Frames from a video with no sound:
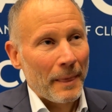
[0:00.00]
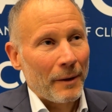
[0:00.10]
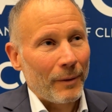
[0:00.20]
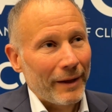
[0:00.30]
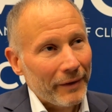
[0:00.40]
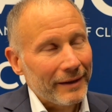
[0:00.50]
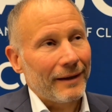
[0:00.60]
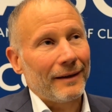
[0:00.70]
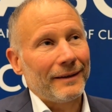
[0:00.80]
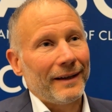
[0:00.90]
Well, I think
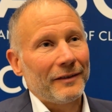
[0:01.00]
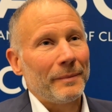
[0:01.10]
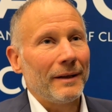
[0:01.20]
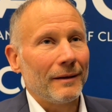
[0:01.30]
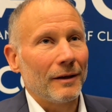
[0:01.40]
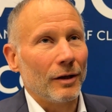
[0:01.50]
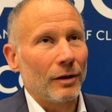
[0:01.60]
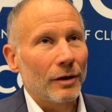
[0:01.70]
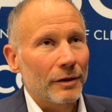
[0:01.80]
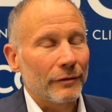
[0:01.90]
there has been a
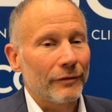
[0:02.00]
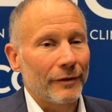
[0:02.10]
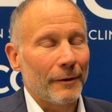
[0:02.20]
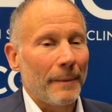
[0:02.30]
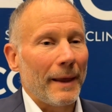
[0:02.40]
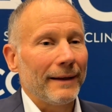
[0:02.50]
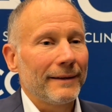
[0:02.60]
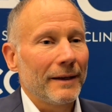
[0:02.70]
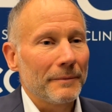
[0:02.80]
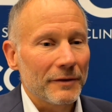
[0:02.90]
lot of
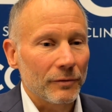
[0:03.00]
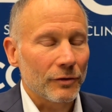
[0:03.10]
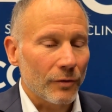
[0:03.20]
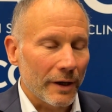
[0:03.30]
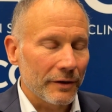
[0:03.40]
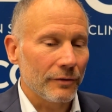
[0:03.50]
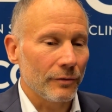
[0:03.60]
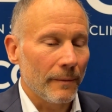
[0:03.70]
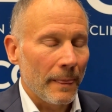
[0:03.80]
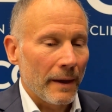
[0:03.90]
attempts to try
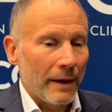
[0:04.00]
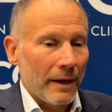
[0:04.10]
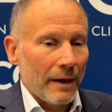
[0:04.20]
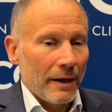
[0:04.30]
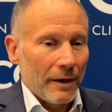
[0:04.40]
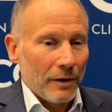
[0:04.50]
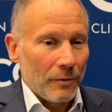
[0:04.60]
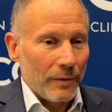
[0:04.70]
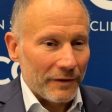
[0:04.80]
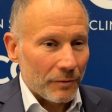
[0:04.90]
to
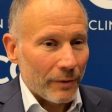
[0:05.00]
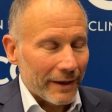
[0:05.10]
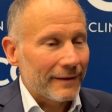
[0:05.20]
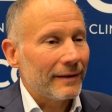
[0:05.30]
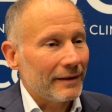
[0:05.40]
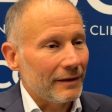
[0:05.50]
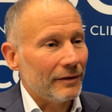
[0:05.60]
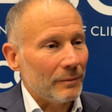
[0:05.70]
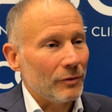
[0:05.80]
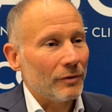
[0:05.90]
resurrect
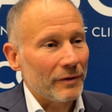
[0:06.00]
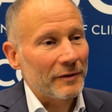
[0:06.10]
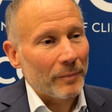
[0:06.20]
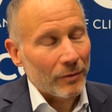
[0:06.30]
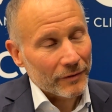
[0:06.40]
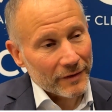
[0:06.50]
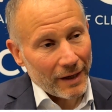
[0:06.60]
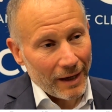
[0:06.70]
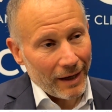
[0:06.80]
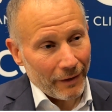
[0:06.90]
the immune response
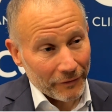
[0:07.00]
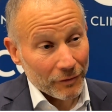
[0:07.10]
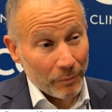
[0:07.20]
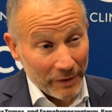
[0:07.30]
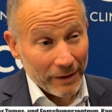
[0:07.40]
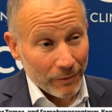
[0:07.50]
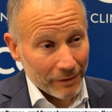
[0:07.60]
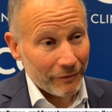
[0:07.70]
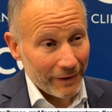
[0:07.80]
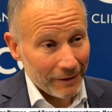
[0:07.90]
after
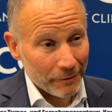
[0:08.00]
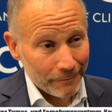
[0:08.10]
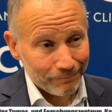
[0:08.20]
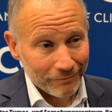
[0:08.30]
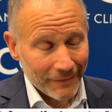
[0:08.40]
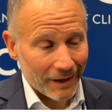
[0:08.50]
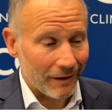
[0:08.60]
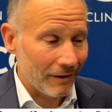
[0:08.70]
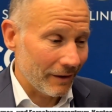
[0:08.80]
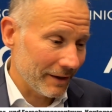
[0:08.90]
PD-1 failure.
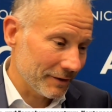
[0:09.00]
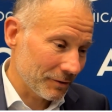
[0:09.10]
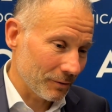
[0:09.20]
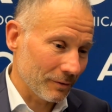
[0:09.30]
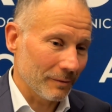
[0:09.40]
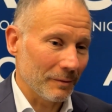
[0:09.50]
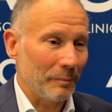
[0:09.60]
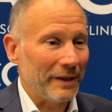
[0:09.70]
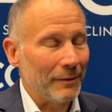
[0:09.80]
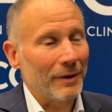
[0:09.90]
And so the
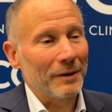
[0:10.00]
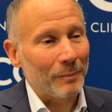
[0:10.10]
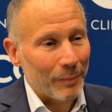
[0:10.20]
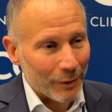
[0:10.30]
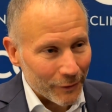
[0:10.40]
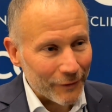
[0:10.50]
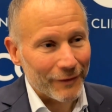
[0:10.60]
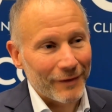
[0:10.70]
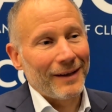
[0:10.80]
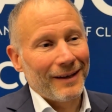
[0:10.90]
PD-1
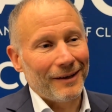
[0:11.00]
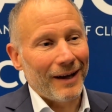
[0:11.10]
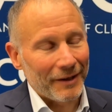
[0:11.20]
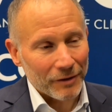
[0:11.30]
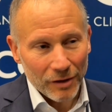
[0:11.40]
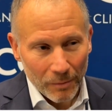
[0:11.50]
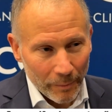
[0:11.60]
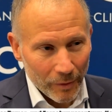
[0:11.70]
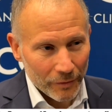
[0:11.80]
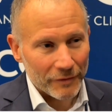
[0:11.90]
plus other
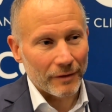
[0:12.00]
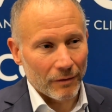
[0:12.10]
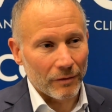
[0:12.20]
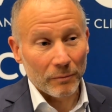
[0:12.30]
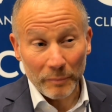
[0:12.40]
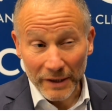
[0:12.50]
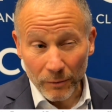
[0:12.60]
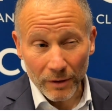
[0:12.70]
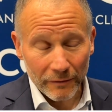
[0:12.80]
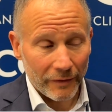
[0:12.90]
compounds on
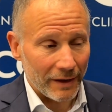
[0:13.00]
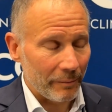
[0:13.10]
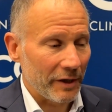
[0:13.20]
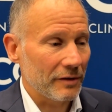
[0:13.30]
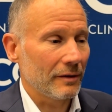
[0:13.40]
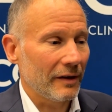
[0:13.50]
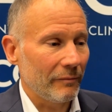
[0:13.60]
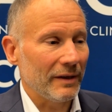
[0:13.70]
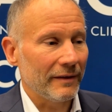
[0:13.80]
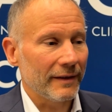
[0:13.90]
PD-1 failed patients have
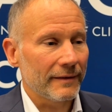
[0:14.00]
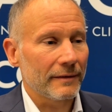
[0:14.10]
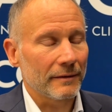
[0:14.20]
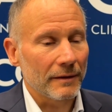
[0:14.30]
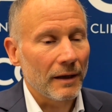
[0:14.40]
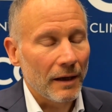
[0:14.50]
been tested